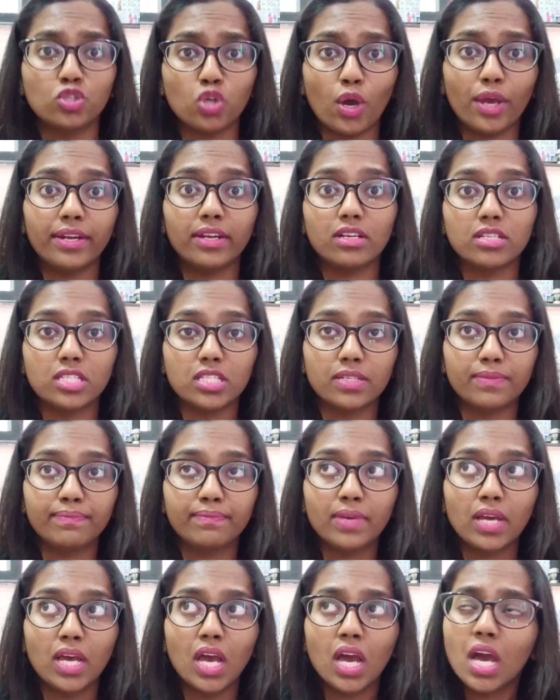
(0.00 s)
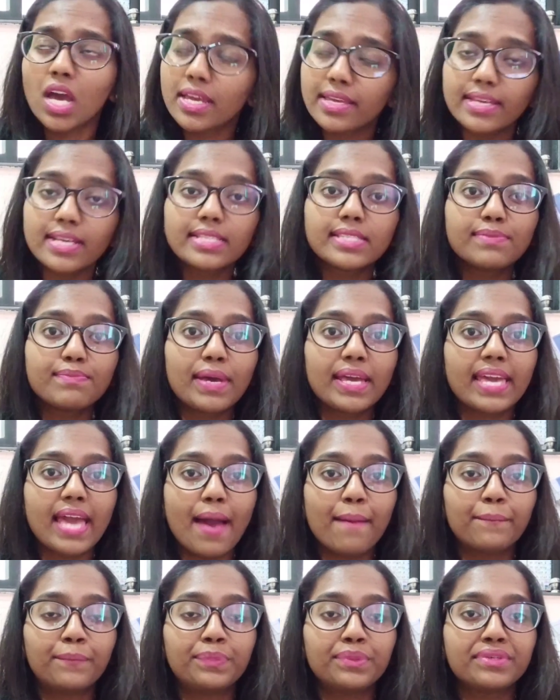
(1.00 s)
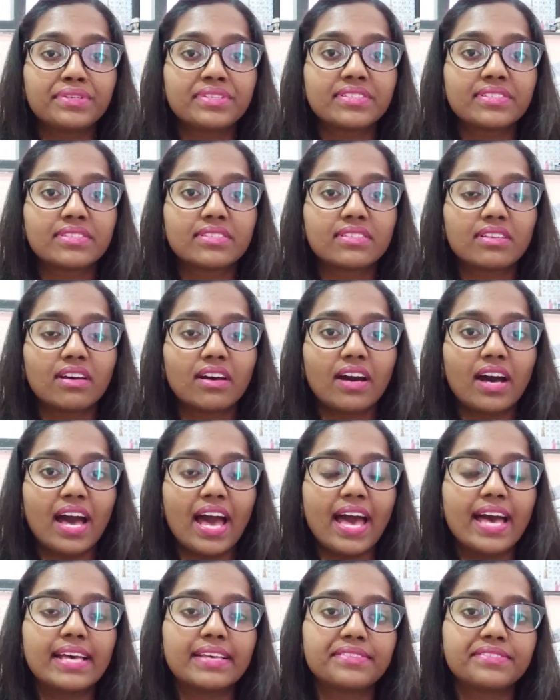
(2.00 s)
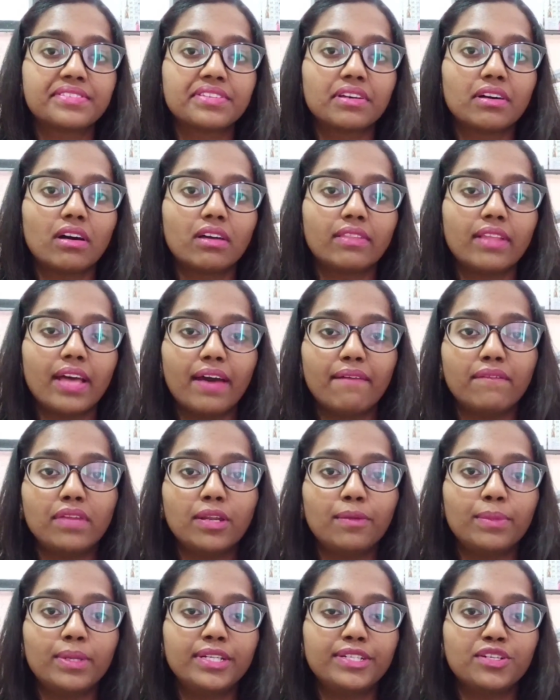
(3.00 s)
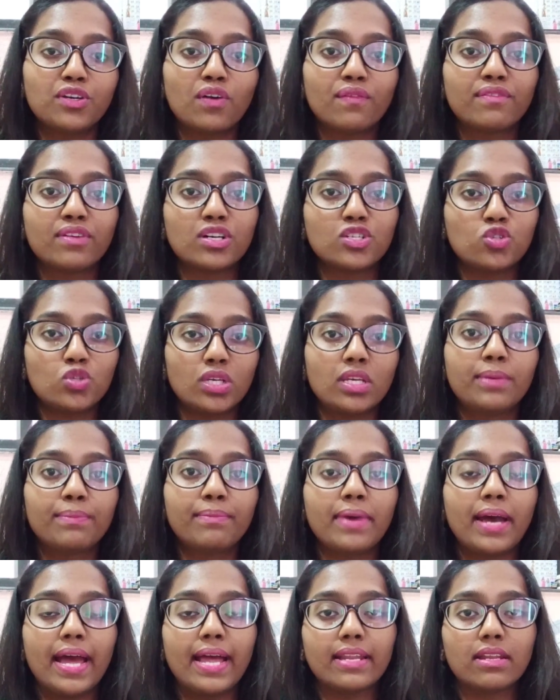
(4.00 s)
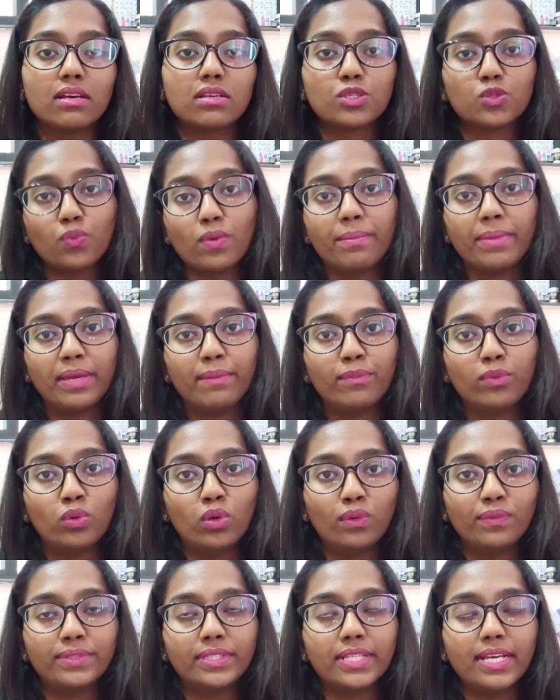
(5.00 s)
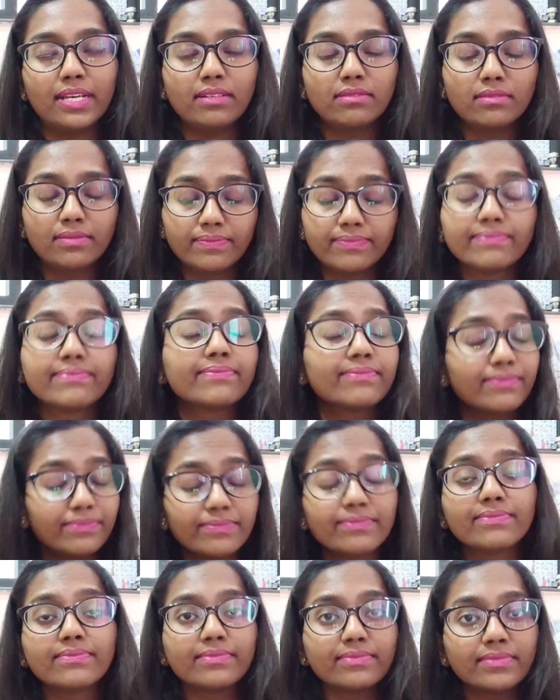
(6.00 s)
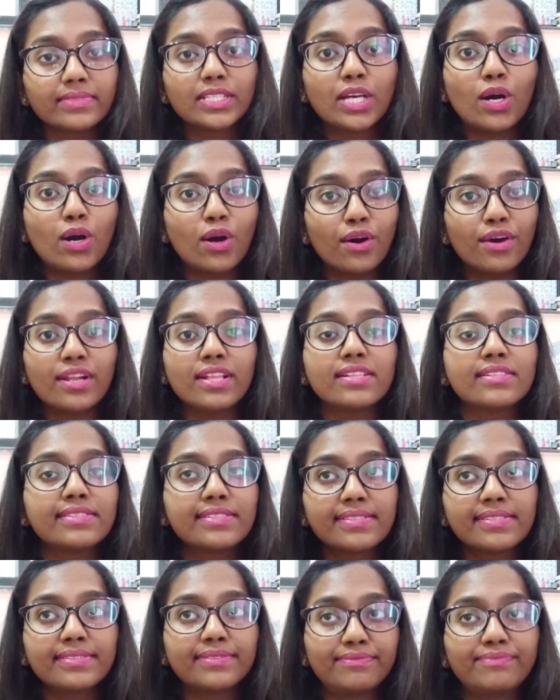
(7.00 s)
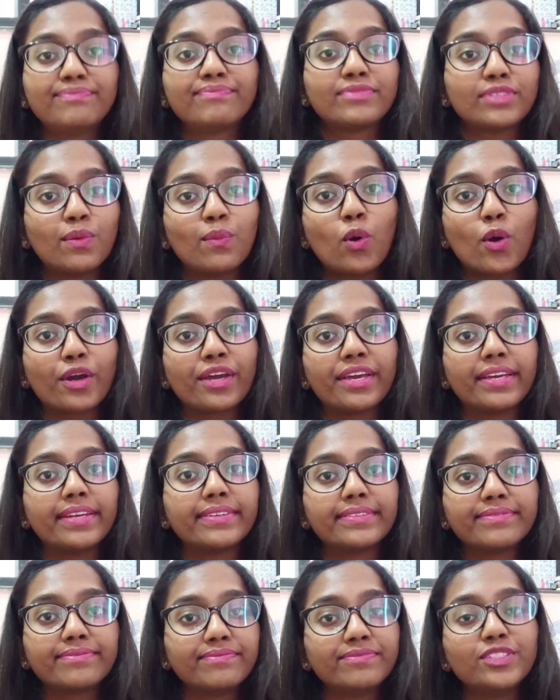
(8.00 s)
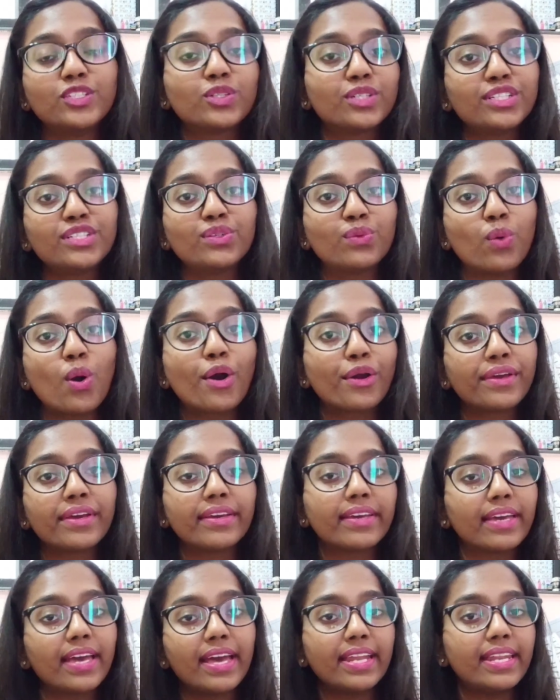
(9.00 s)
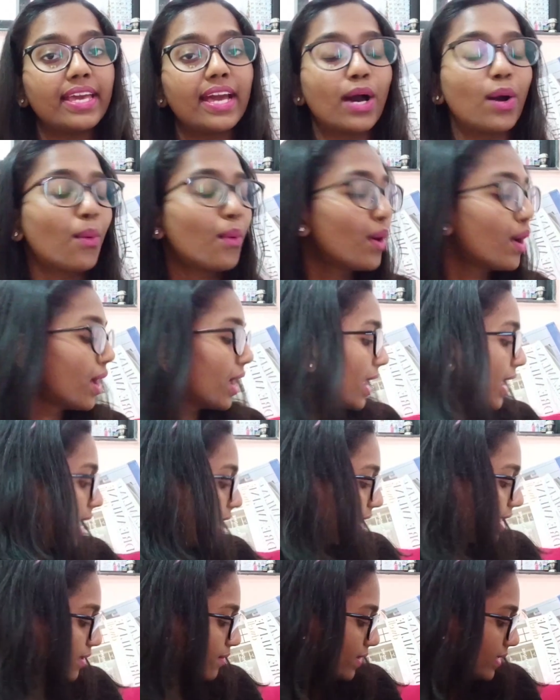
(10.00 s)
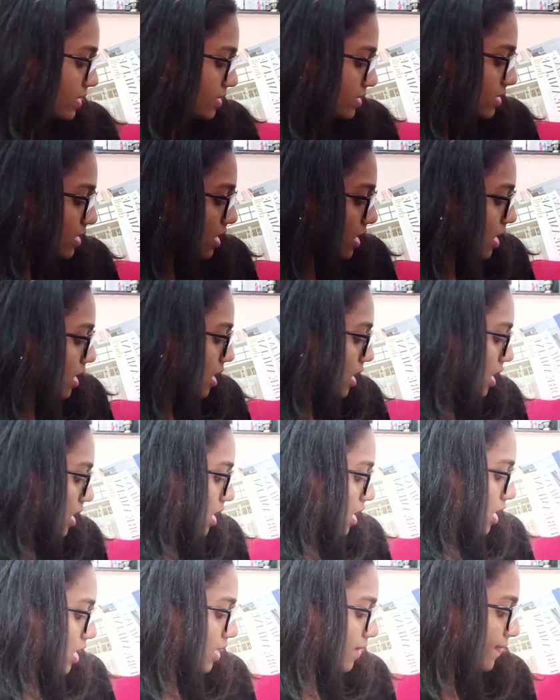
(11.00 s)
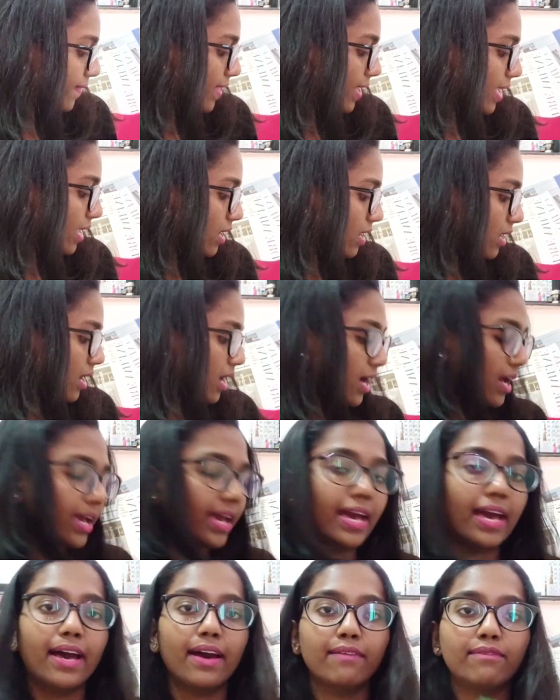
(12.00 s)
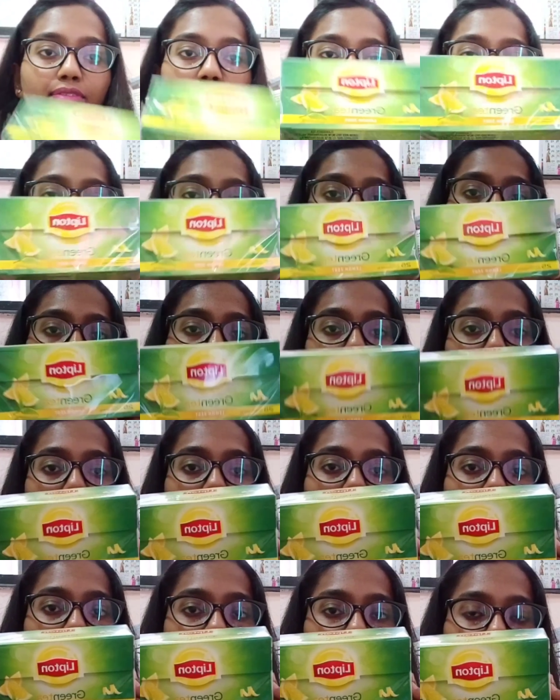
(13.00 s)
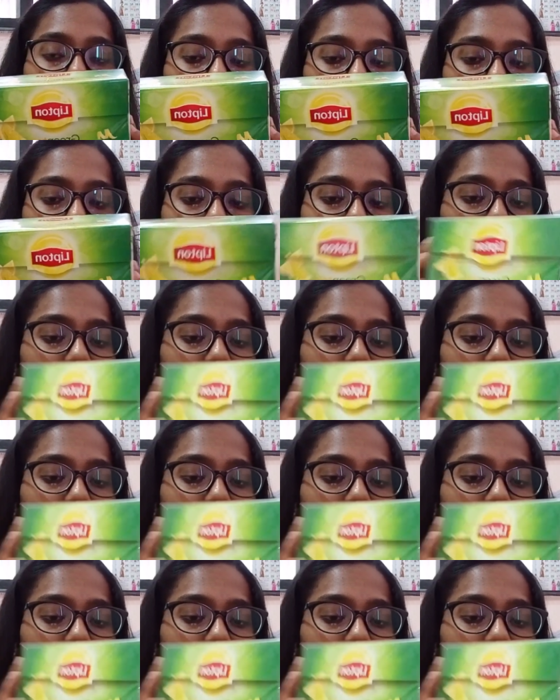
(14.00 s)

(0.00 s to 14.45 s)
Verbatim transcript: join a gym. Yes, my campus uh, has uh, the availability of a gym and a swimming pool over there or else walking. You can do walking anyhow. Anyways, uh, then I have a green tea